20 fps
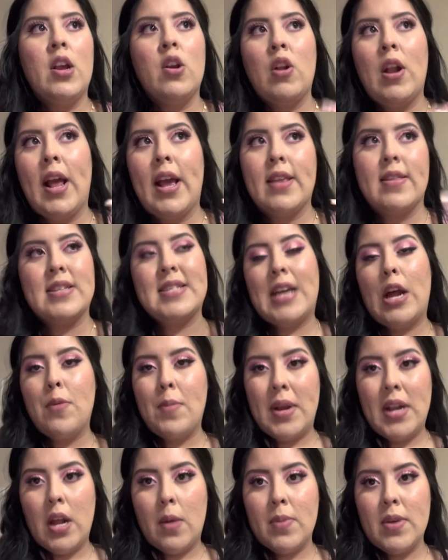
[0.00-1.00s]
Or, like, the sound
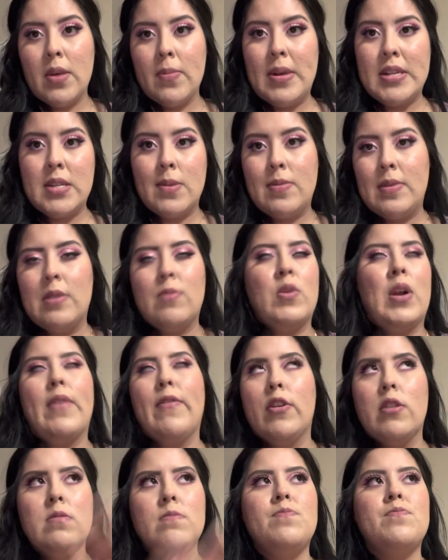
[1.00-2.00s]
might not be the best of it.
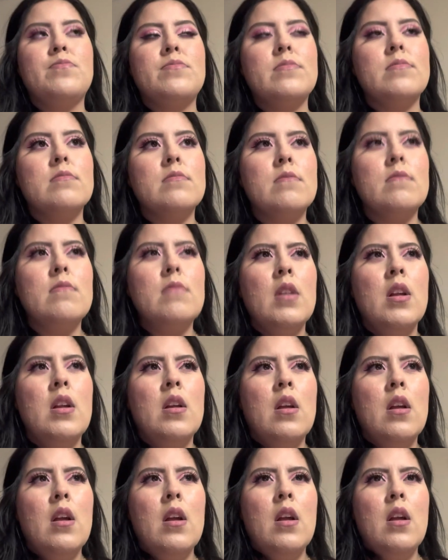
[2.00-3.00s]
Whatever.
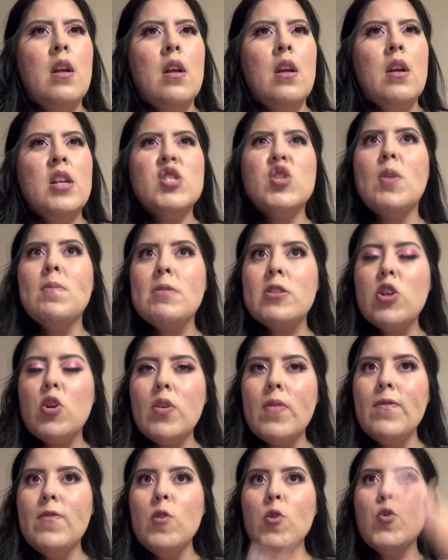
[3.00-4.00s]
So, I'm so
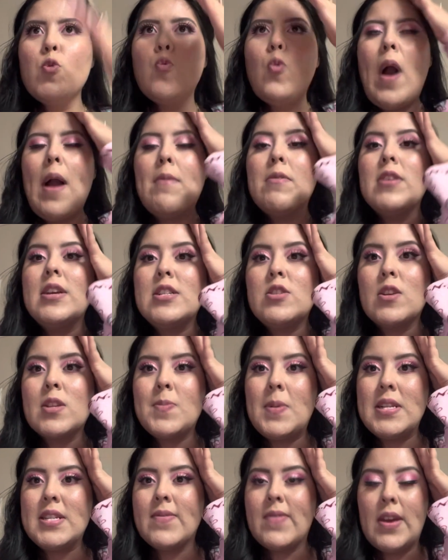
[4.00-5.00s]
confused. Why were they so
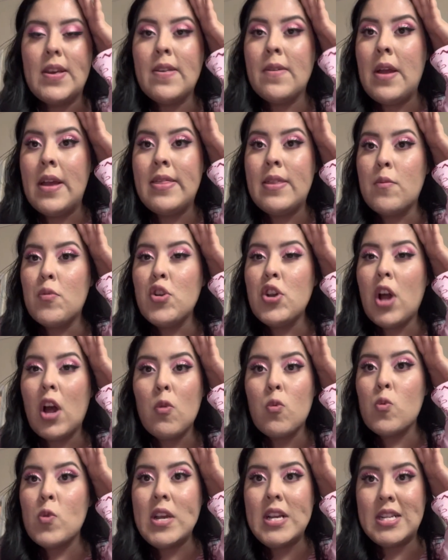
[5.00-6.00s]
expensive? And they were
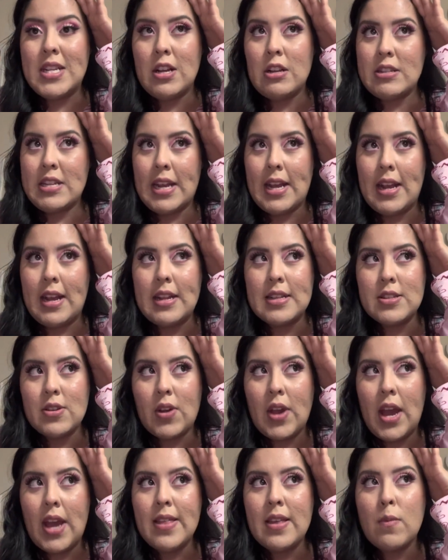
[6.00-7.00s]
not resale tickets,
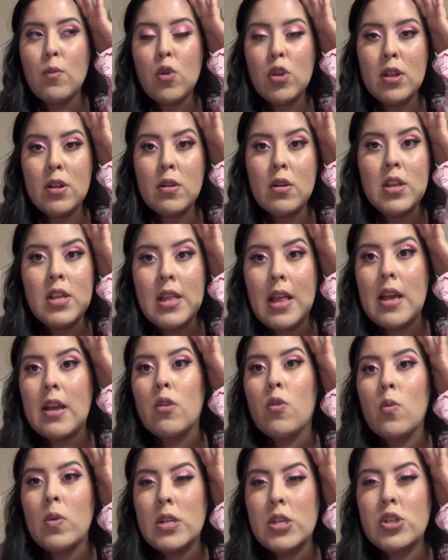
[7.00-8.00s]
okay? They were literally, like,
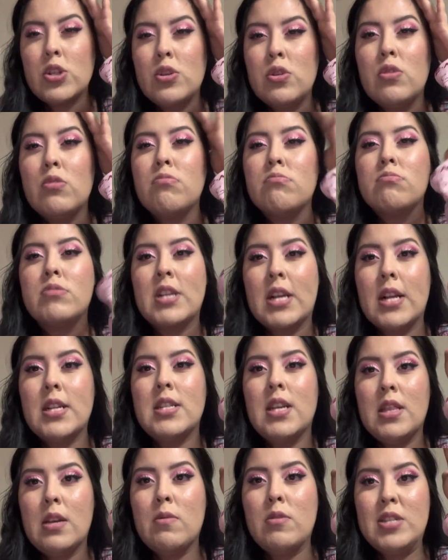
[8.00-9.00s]
original tickets
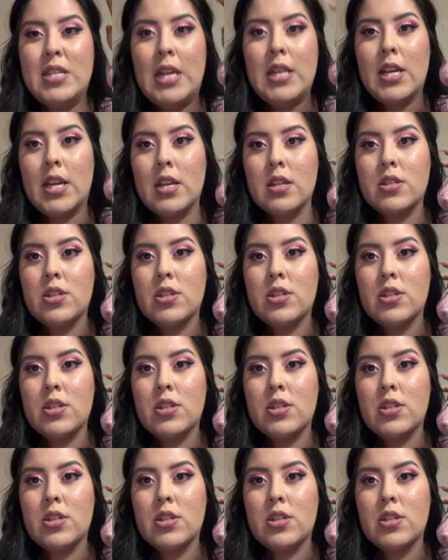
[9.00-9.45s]
that they were selling.